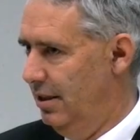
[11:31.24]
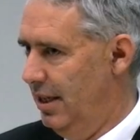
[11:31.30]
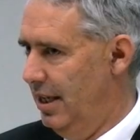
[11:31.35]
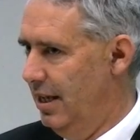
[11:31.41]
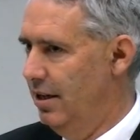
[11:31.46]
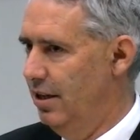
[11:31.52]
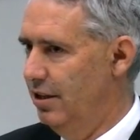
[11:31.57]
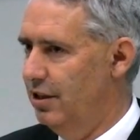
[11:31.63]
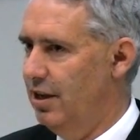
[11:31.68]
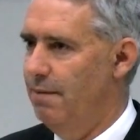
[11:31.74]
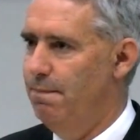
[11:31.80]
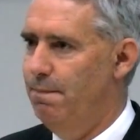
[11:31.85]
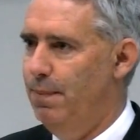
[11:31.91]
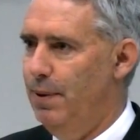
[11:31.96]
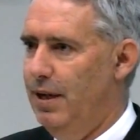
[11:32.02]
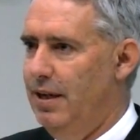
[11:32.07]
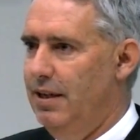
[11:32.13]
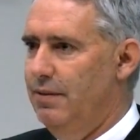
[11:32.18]
It is
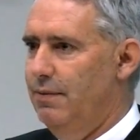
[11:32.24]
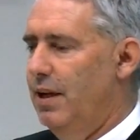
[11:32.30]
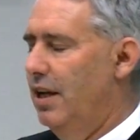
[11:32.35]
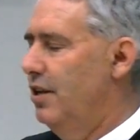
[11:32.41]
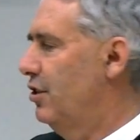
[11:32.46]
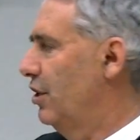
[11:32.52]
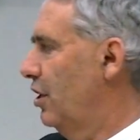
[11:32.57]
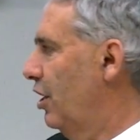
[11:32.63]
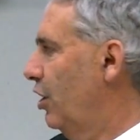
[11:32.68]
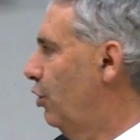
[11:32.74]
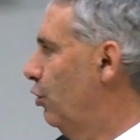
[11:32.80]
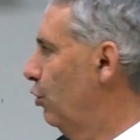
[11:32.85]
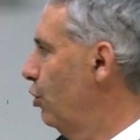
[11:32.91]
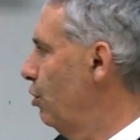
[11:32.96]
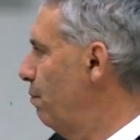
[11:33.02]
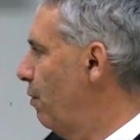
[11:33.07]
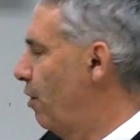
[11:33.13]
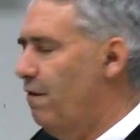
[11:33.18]
a
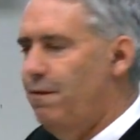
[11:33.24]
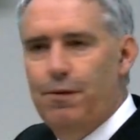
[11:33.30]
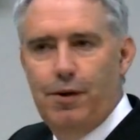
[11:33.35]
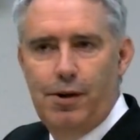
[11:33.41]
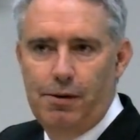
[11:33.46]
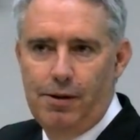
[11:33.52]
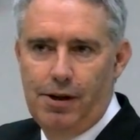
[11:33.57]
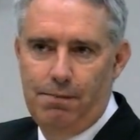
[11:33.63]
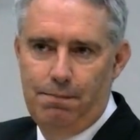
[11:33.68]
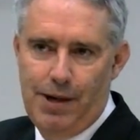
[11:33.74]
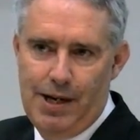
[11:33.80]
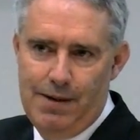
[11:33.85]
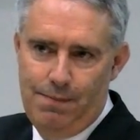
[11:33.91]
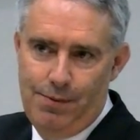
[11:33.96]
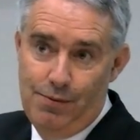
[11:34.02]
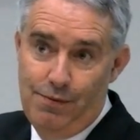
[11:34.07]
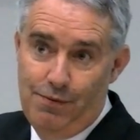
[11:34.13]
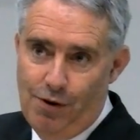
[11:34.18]
group of people